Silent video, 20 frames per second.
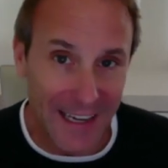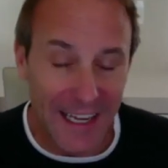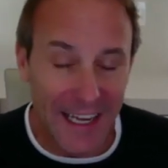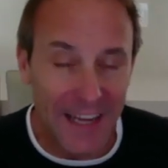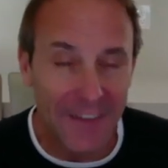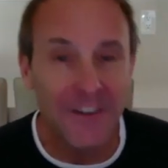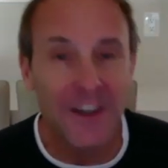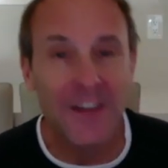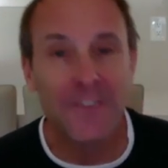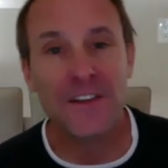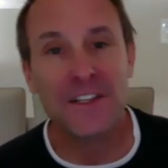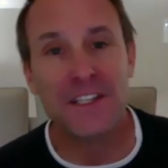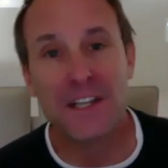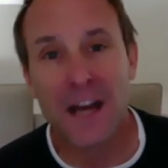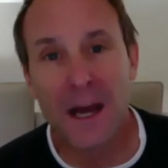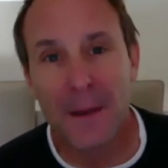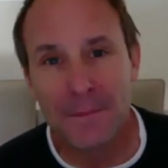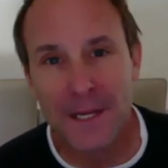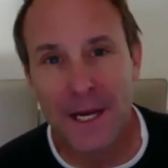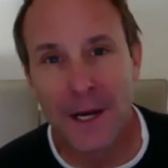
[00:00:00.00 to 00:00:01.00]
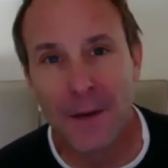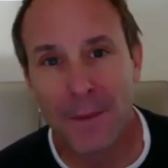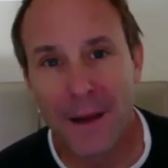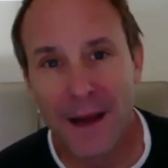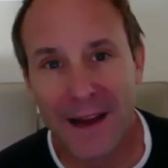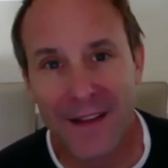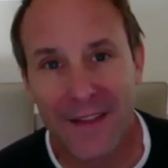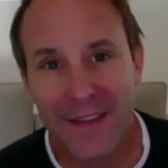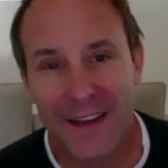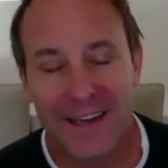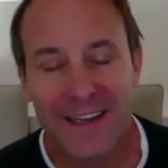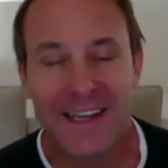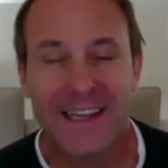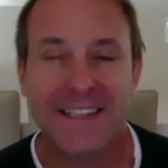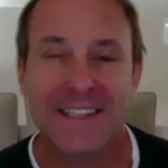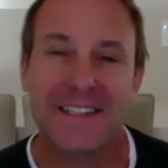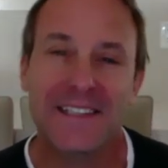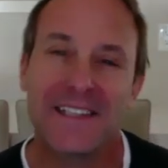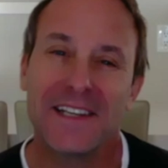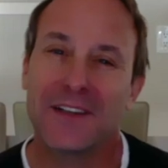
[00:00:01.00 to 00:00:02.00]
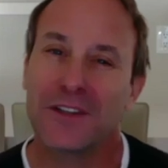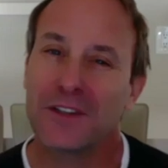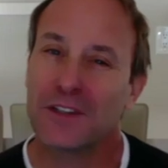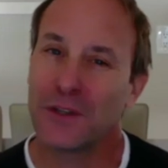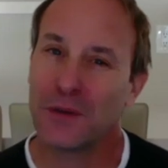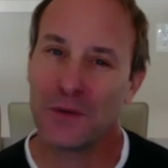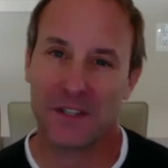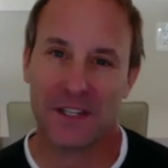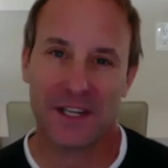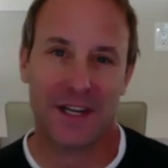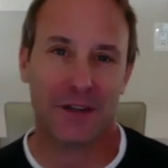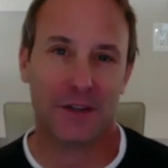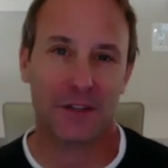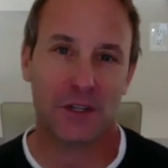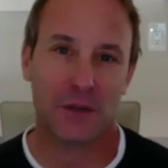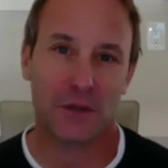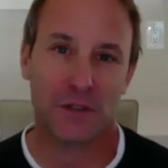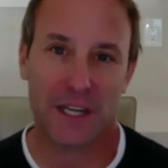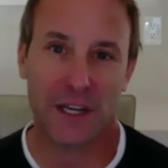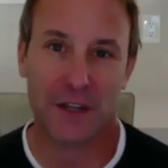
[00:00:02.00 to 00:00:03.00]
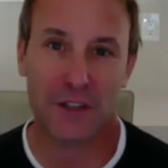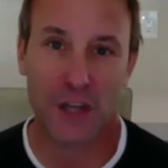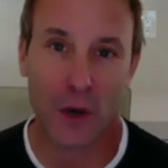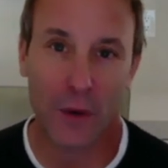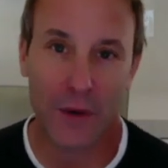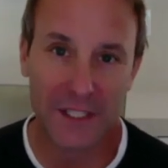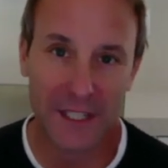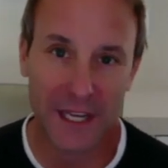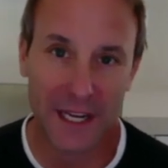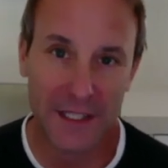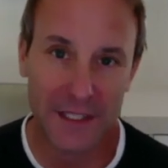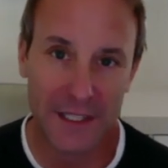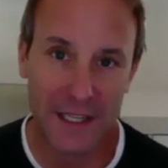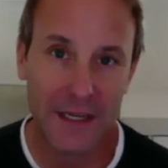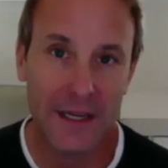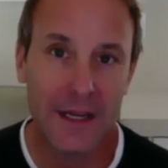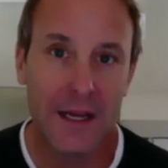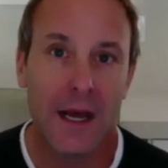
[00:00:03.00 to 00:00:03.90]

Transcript: Even if it's an opt-out pilot, it's still two sales, so sales always hates it.